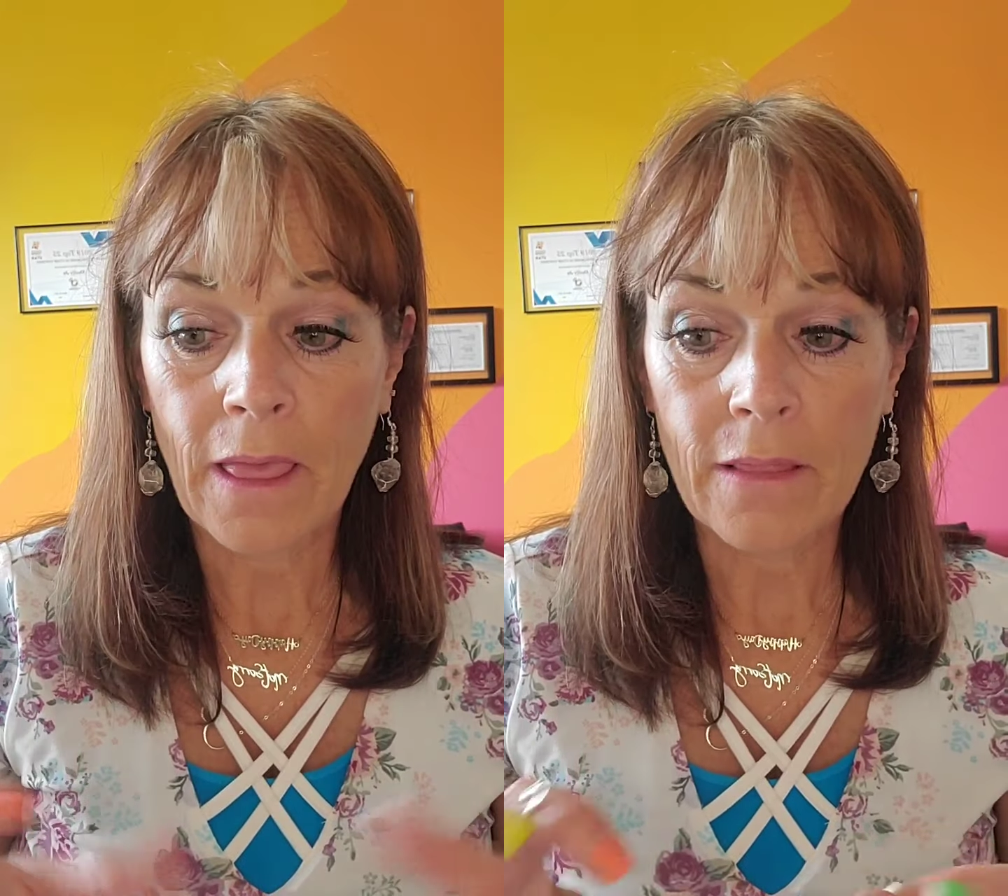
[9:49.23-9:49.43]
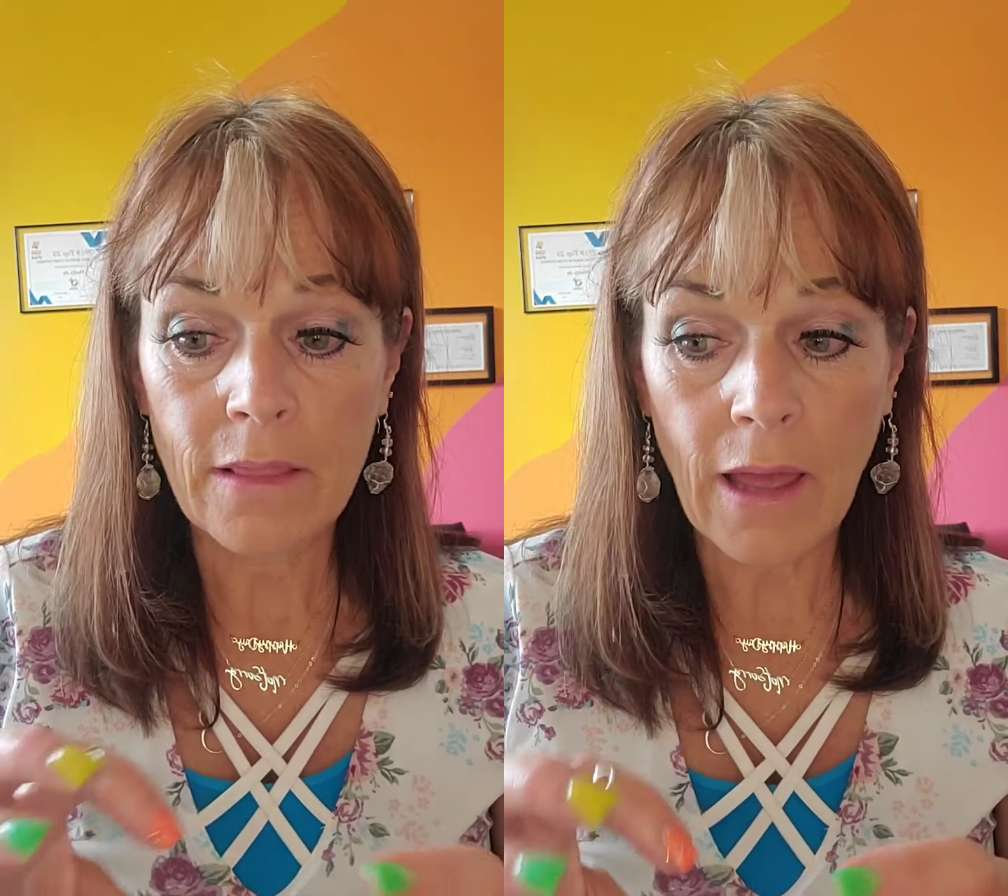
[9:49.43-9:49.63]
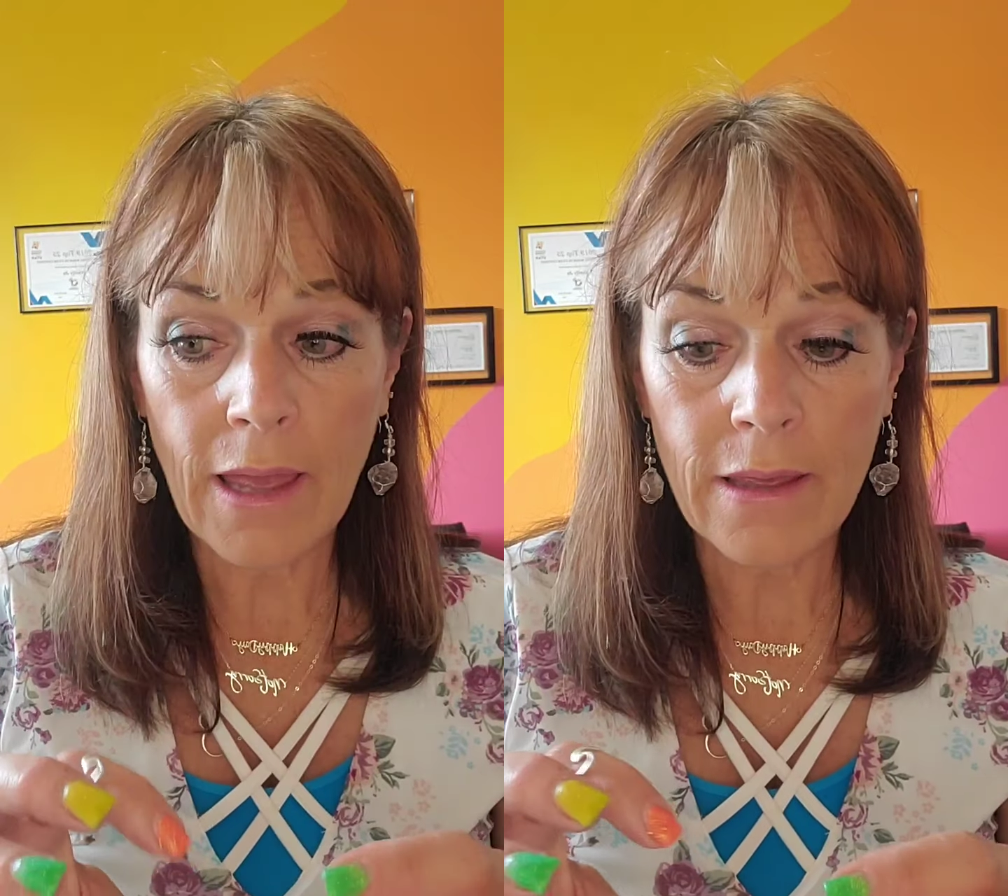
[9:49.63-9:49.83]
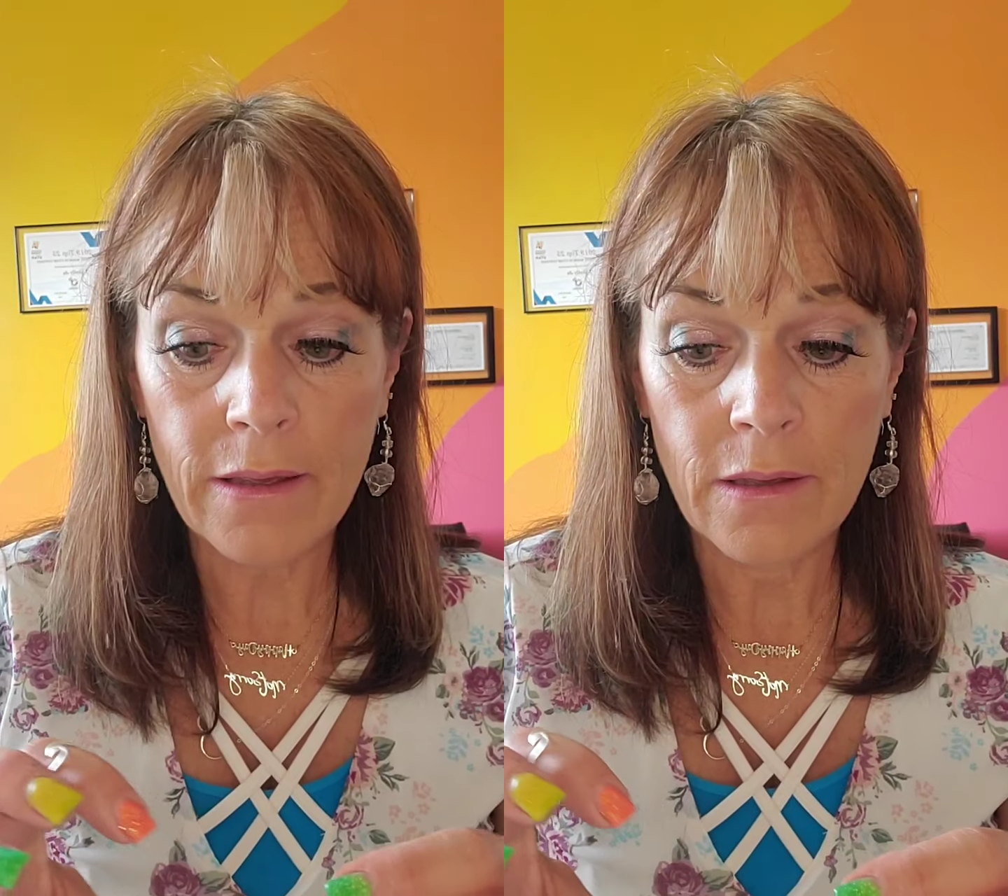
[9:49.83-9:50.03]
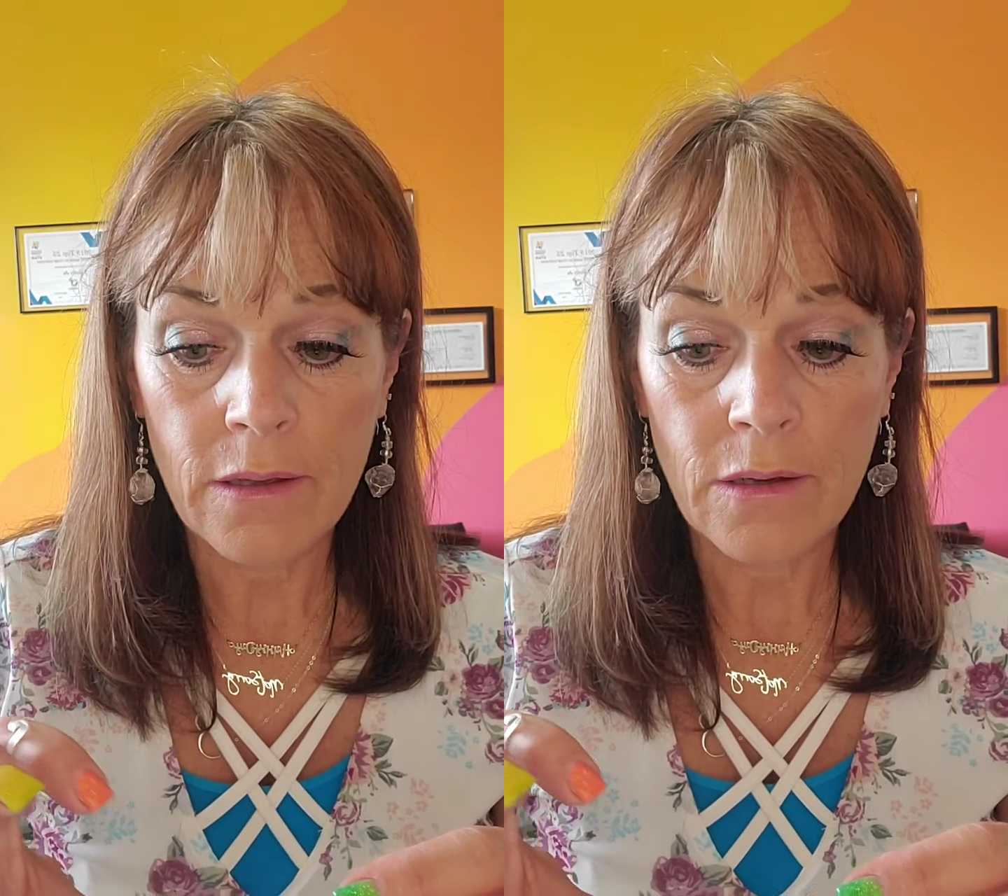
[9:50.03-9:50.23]
like
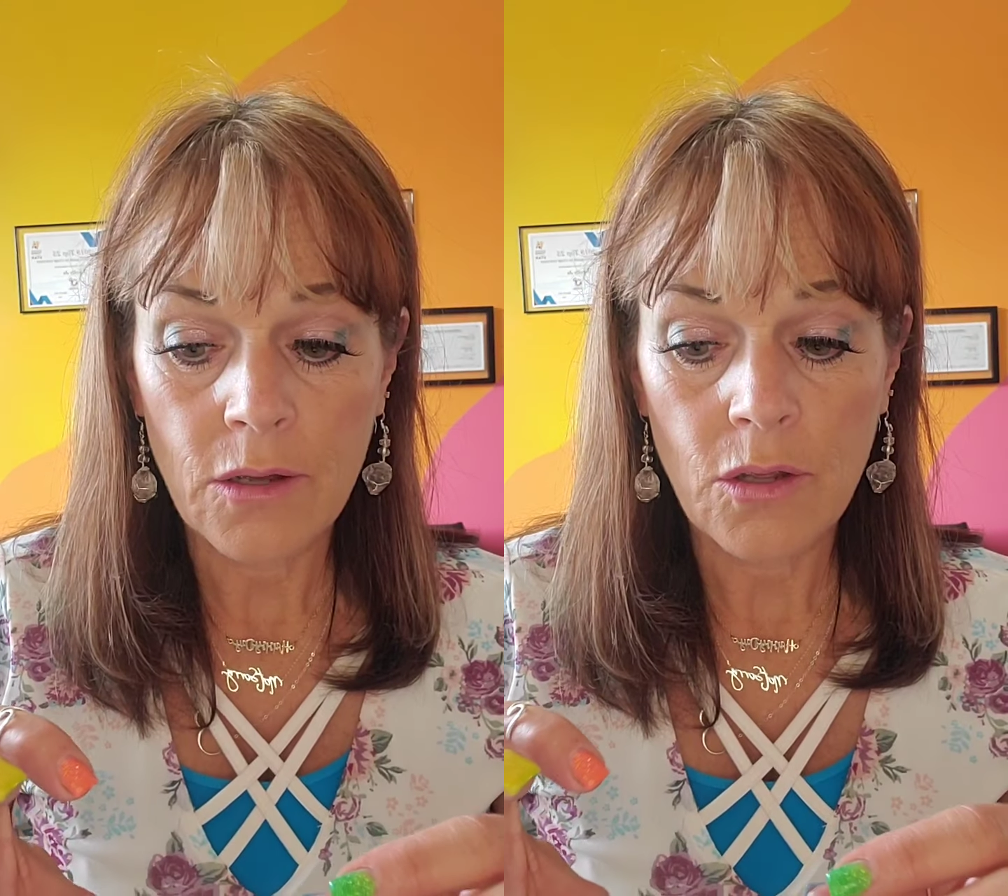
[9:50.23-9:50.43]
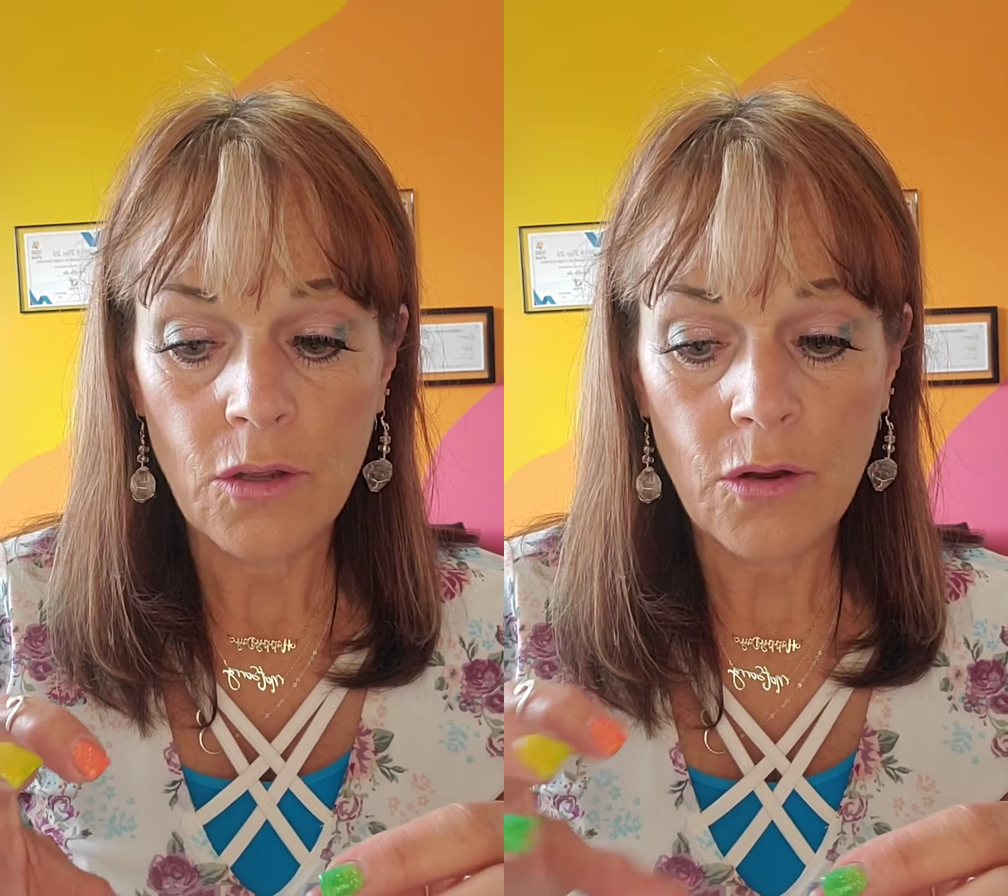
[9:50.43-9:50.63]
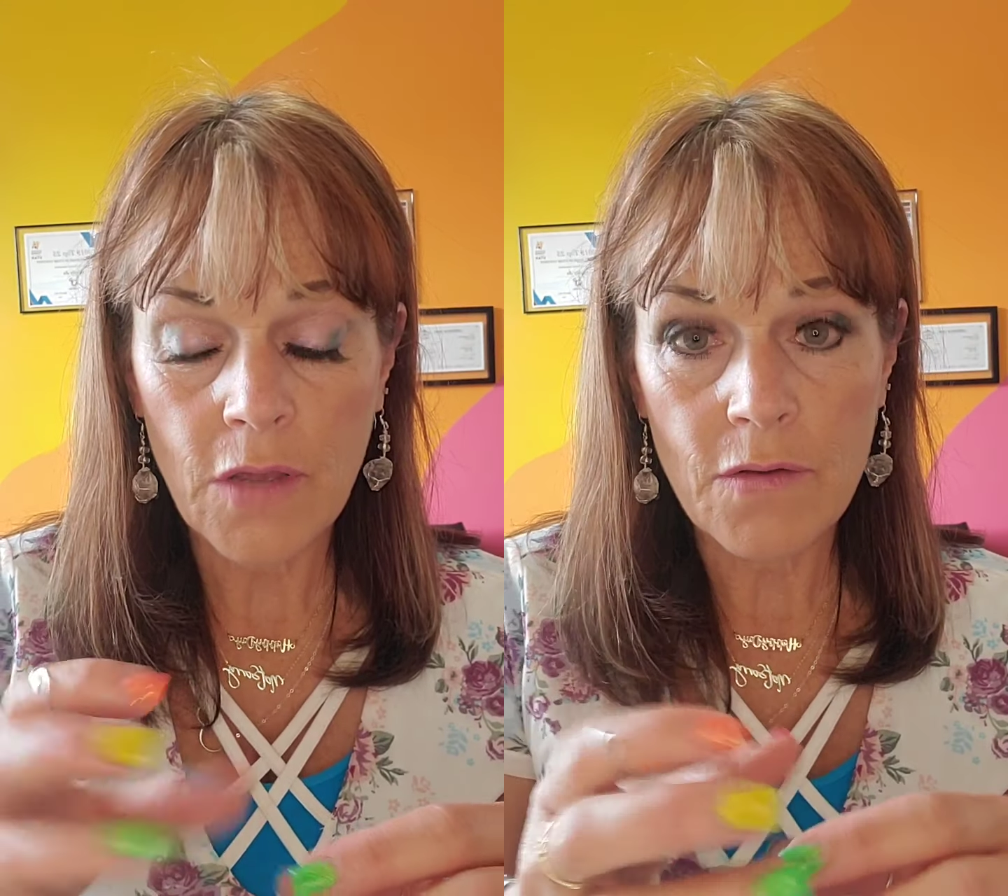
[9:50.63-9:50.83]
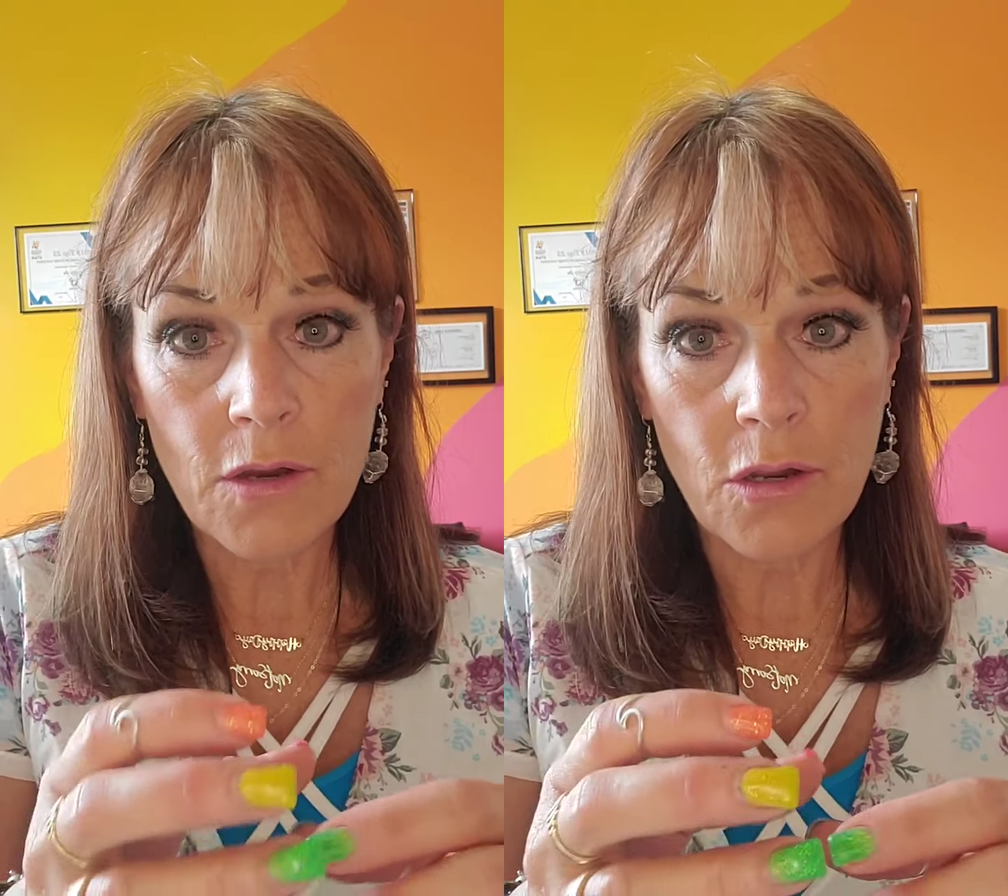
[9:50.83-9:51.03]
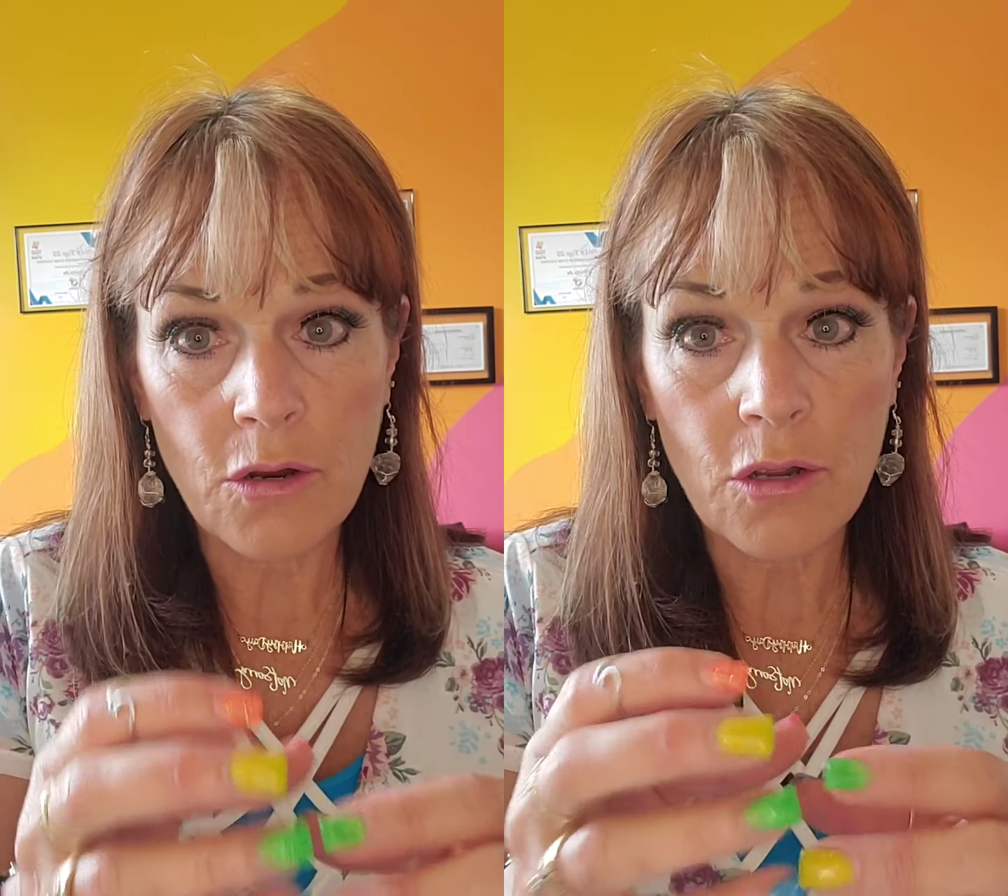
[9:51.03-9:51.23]

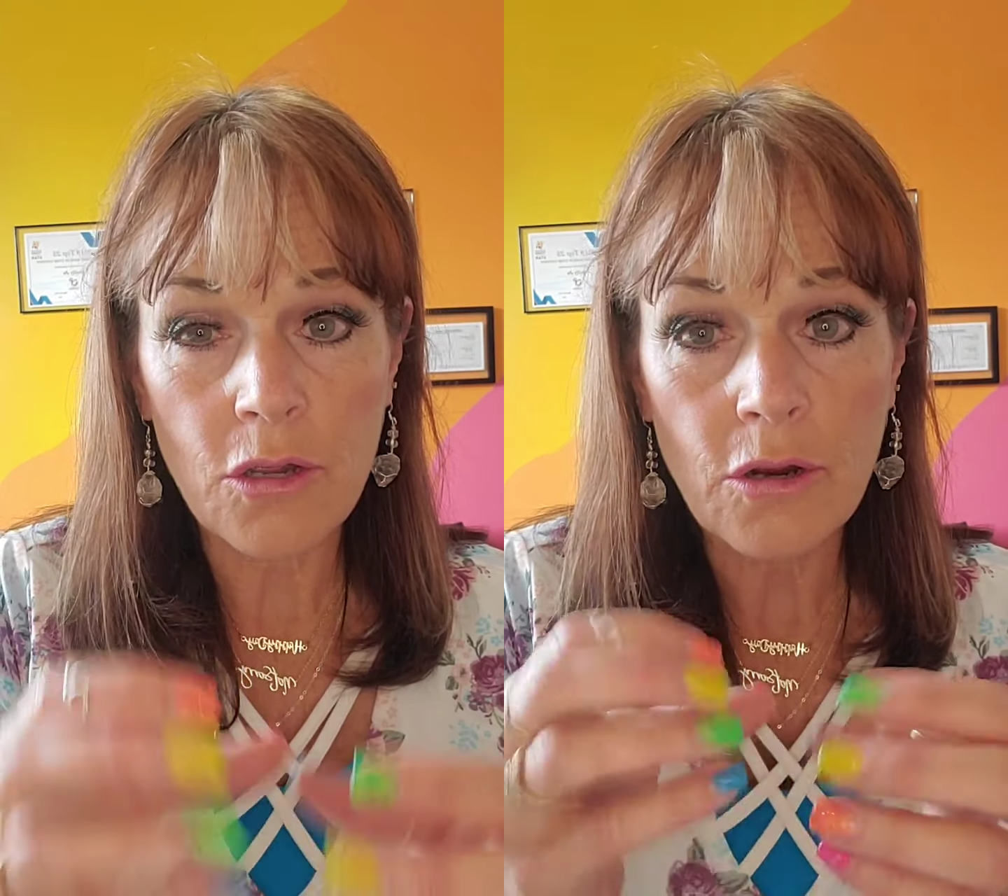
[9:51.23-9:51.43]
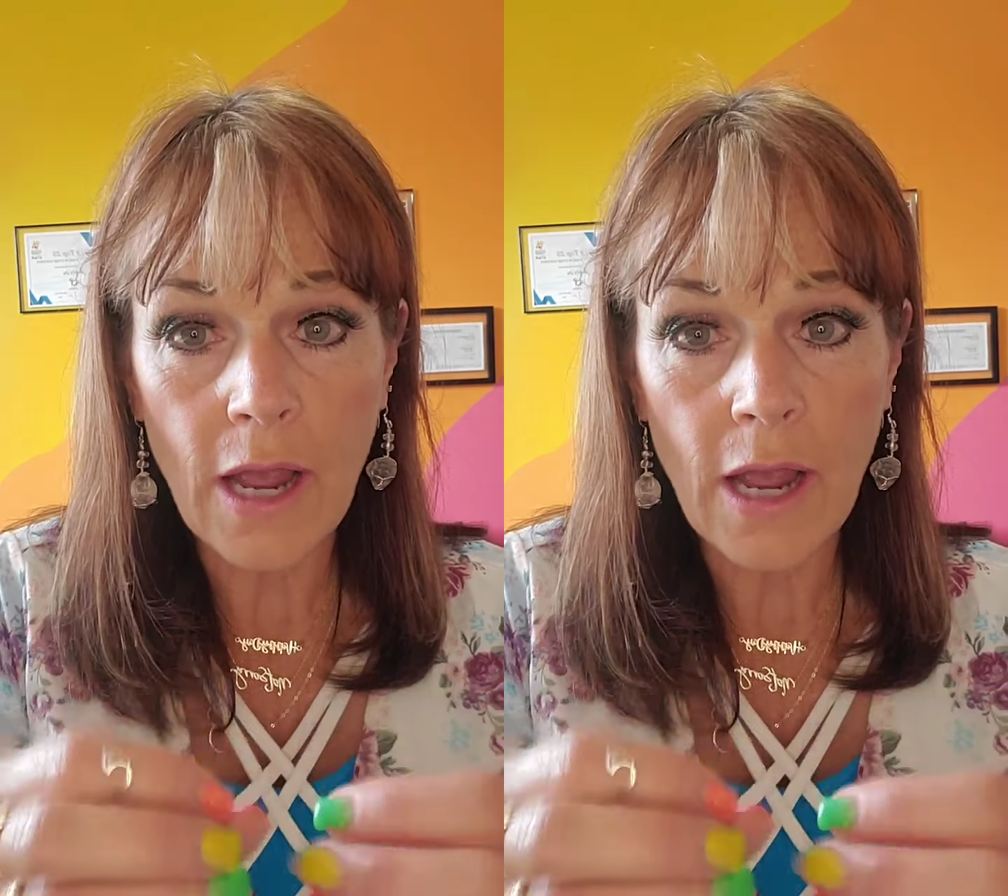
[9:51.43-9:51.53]
you're